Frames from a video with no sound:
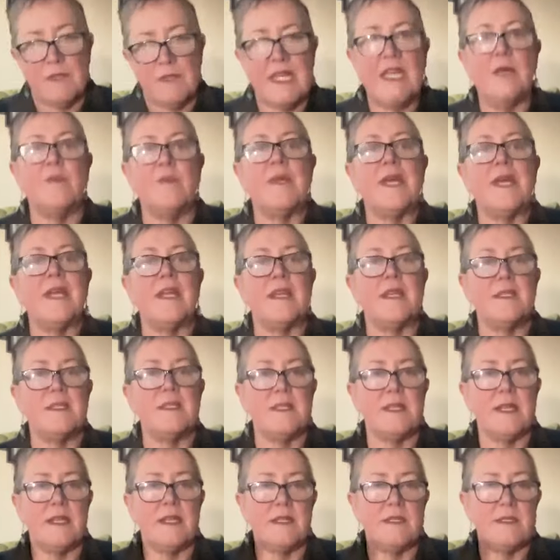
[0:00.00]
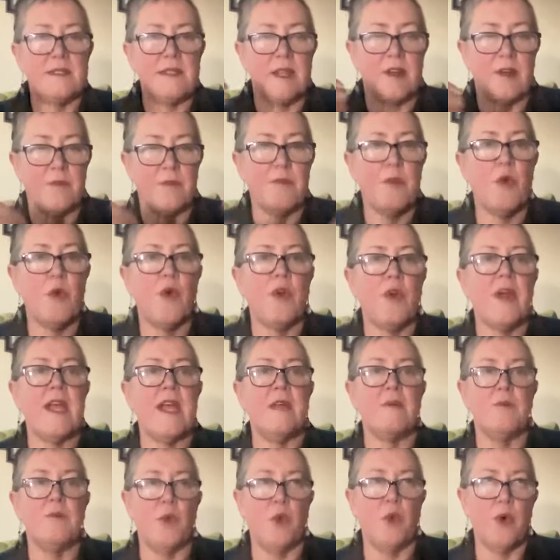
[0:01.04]
keep getting seeds that are more
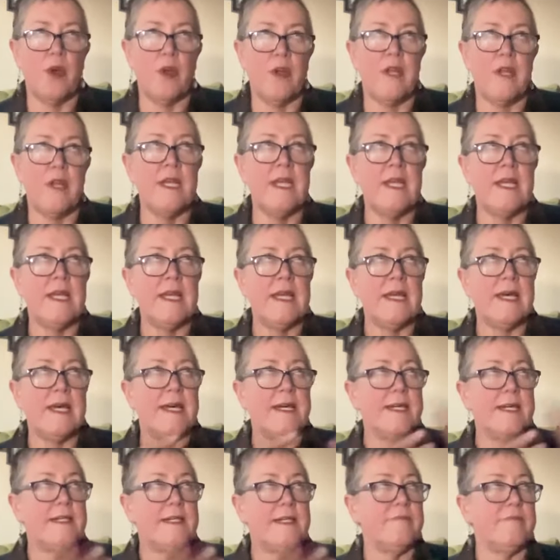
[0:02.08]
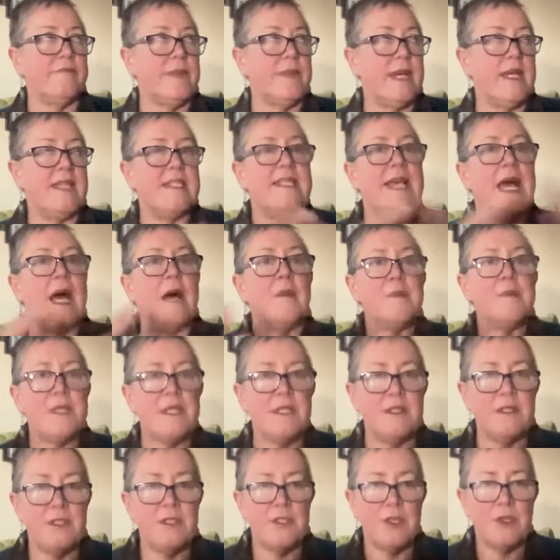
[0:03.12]
and more
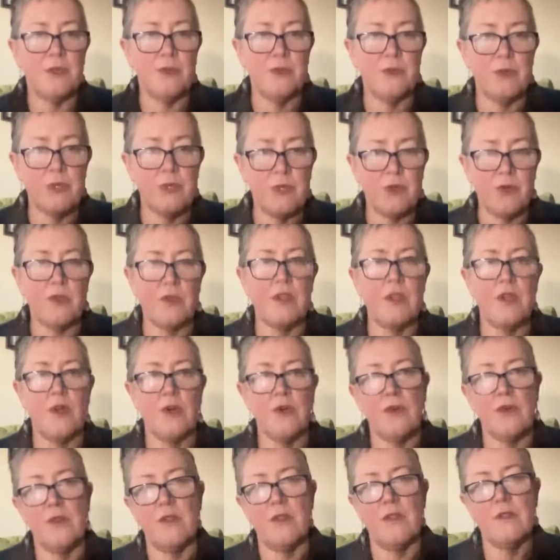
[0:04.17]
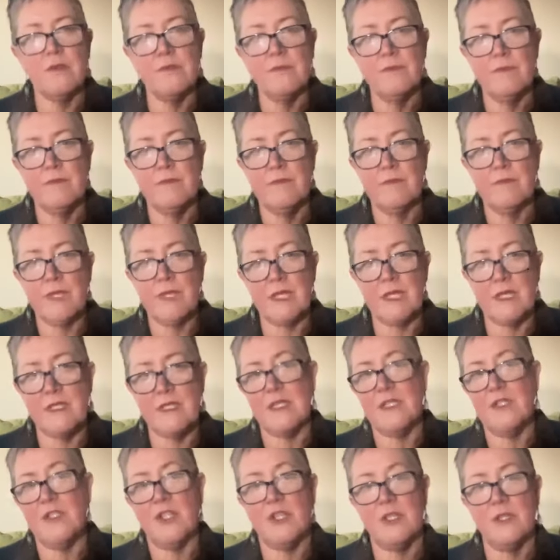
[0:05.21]
adapted to your local
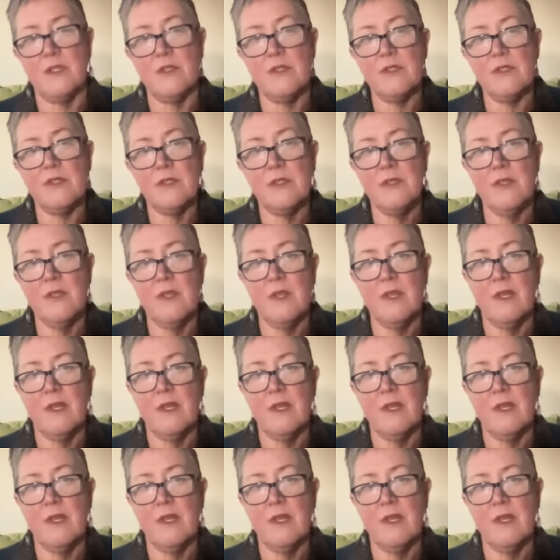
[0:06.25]
conditions.